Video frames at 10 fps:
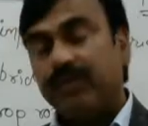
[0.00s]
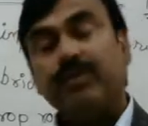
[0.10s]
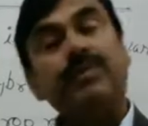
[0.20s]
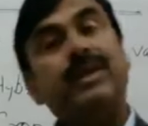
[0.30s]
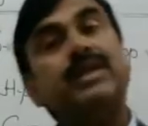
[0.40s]

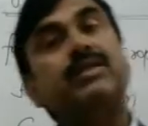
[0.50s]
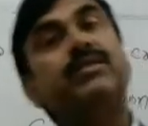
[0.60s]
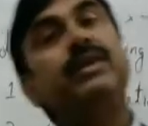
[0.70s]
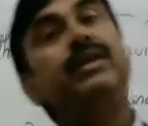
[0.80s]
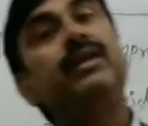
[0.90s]
we must
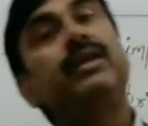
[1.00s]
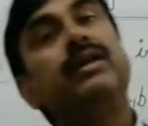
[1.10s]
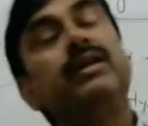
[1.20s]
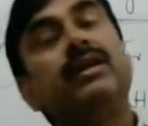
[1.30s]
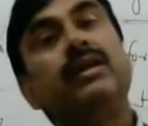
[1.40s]
be
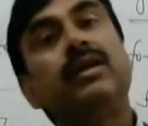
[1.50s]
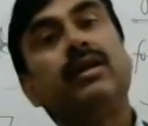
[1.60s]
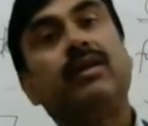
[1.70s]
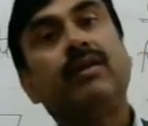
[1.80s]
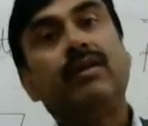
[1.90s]

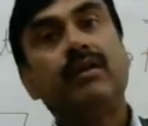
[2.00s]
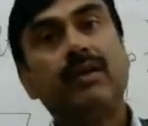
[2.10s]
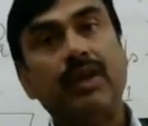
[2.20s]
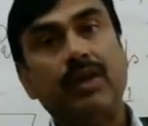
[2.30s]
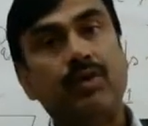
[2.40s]

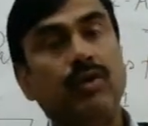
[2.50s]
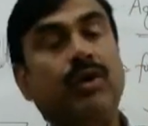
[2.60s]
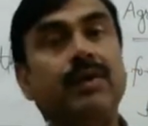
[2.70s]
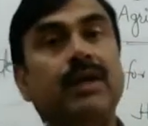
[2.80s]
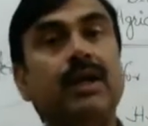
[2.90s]

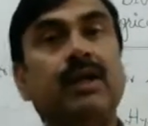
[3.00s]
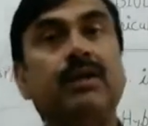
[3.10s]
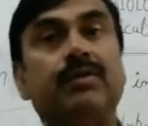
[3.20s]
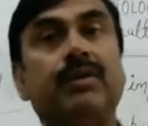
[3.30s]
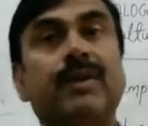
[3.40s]
economical,
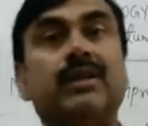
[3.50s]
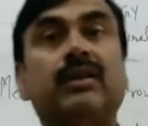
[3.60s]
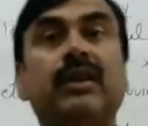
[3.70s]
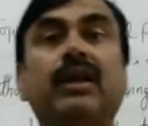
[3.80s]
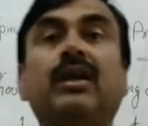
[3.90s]
we must
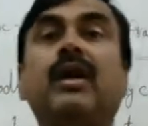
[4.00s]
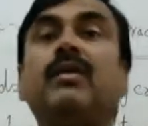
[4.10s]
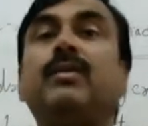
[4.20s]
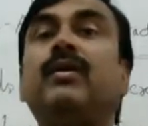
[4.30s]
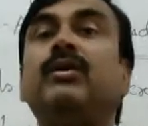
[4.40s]
think
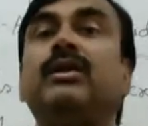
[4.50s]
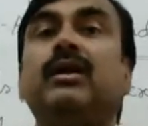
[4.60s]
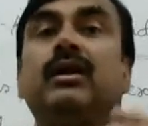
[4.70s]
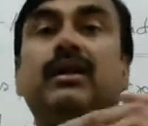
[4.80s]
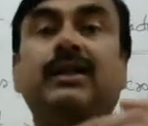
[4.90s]
about
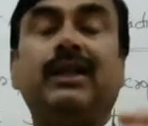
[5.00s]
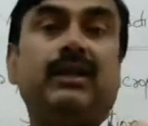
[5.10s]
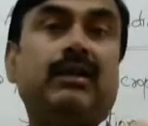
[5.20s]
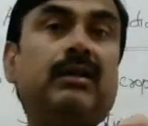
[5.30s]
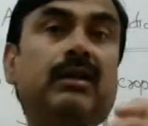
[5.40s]

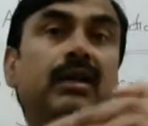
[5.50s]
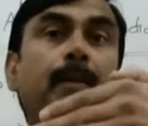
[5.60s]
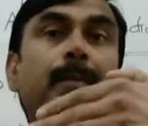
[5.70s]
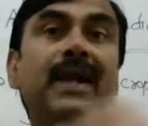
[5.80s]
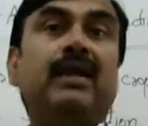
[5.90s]
their
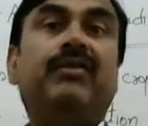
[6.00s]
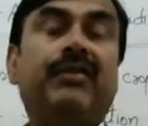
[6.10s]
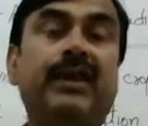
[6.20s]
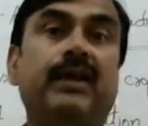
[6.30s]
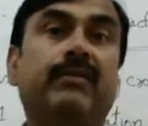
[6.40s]

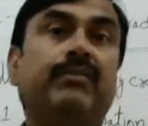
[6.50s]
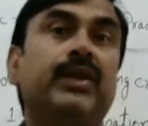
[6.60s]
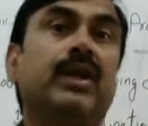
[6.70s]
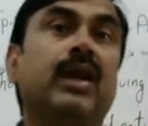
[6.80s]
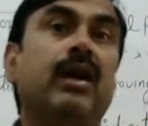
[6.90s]
benefit.
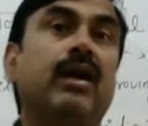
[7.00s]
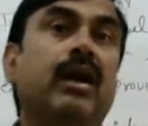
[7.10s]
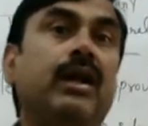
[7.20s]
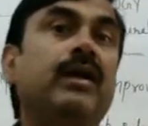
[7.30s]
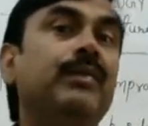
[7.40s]

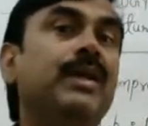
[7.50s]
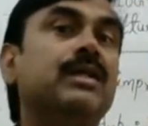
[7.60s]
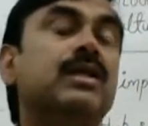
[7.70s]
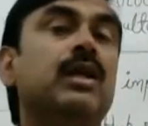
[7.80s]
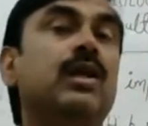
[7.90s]
It
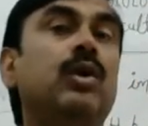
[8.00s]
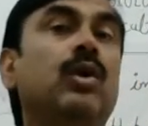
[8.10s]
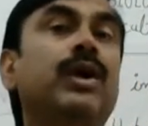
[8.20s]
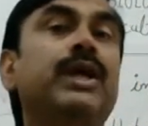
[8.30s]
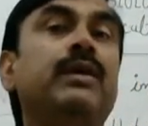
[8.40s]
means
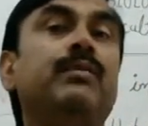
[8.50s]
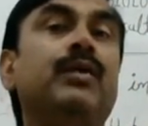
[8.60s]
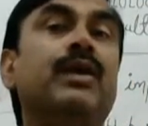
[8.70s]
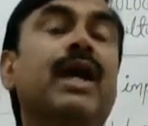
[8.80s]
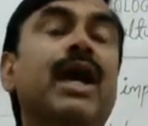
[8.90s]
low
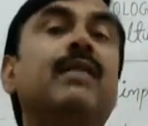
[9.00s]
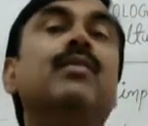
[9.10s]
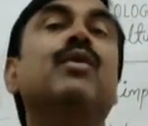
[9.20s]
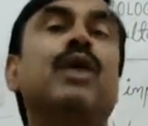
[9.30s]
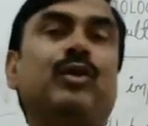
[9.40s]
input and
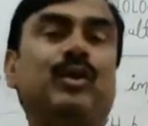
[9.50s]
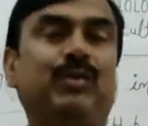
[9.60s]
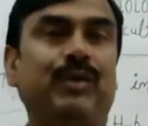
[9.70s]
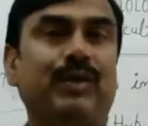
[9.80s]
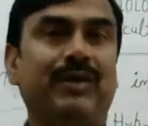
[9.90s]
more
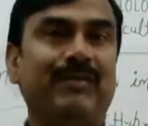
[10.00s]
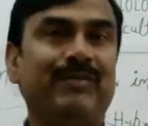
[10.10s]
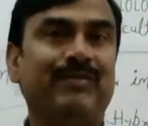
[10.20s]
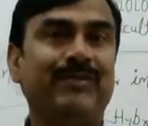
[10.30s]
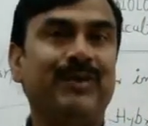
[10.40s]
output.
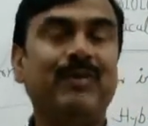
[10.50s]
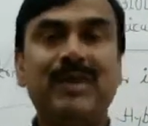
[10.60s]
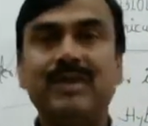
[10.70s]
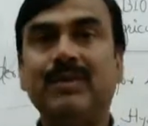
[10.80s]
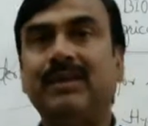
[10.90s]
You
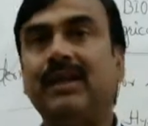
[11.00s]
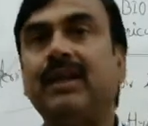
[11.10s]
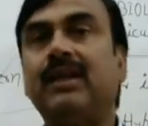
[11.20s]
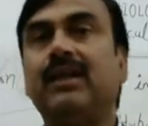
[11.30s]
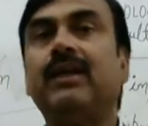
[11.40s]
must be
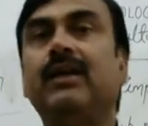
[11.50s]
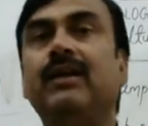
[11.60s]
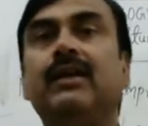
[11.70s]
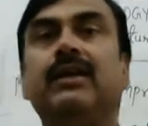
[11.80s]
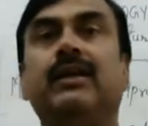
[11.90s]
thinking
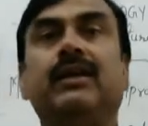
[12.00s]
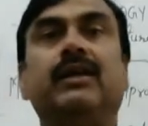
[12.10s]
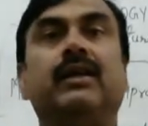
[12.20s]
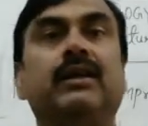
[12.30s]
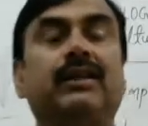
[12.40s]

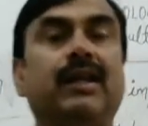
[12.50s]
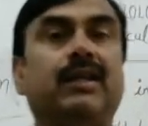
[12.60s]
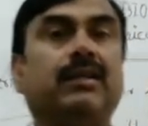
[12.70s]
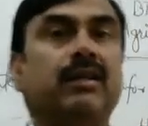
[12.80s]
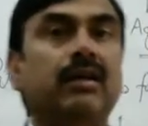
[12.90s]

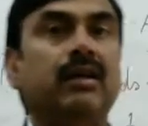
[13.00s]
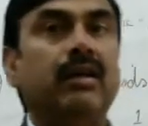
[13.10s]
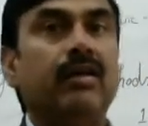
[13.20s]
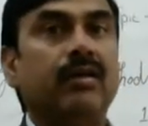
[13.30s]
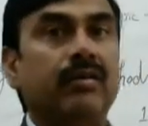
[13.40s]
that
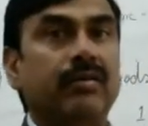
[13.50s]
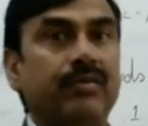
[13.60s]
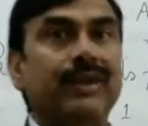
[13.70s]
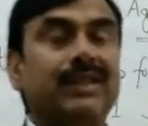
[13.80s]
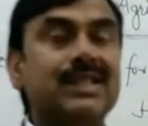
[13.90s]

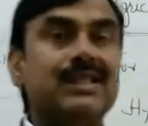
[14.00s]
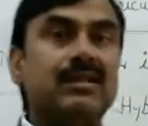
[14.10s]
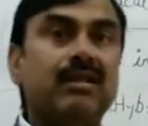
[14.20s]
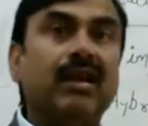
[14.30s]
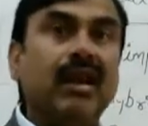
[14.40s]
will this